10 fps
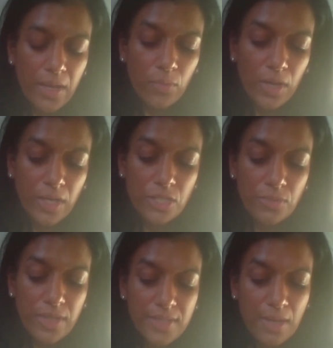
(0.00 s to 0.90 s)
and what I
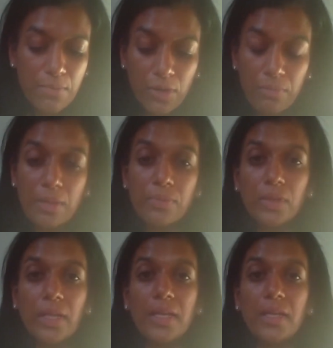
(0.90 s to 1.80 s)
do is I bring
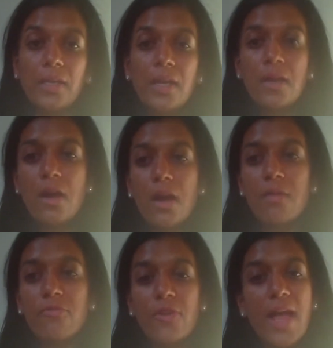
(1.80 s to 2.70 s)
people in
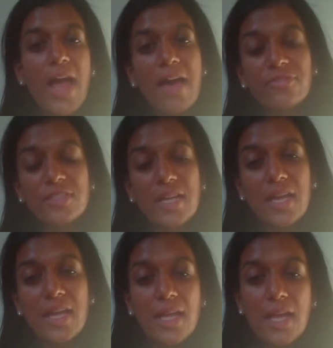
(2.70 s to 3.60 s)
for a
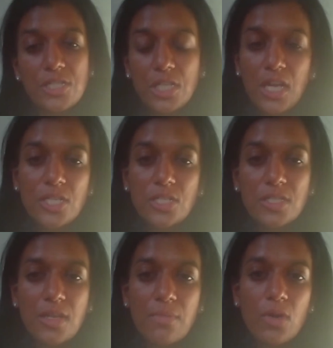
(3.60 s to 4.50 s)
half-a-day
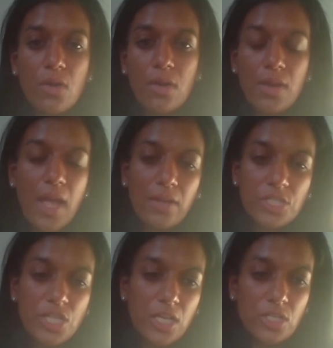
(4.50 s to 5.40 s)
education seminar on how
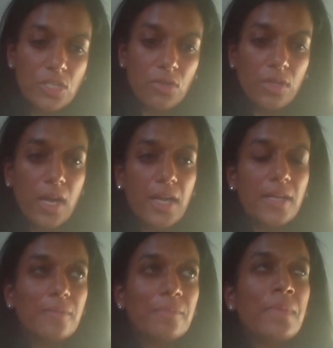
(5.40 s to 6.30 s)
to change their
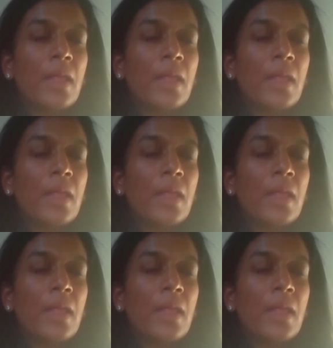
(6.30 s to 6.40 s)
diet.